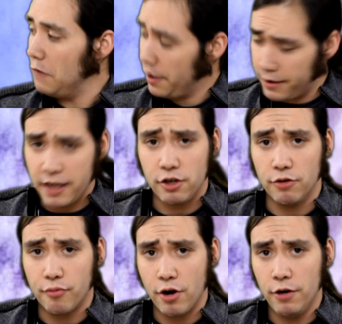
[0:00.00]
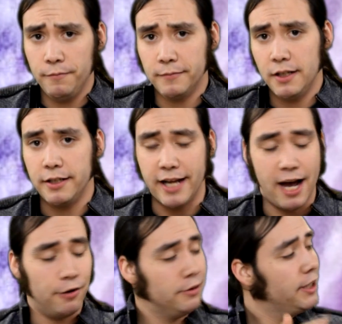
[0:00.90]
Thank you, Pro.
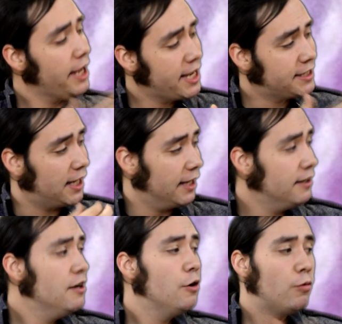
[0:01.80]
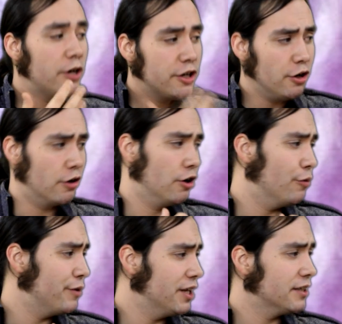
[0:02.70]
Now, Anti, what are your
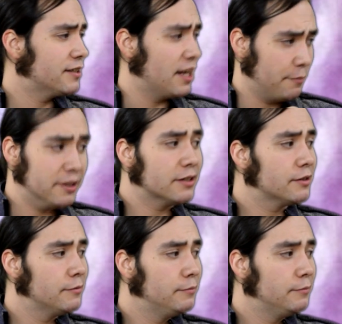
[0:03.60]
opening statements?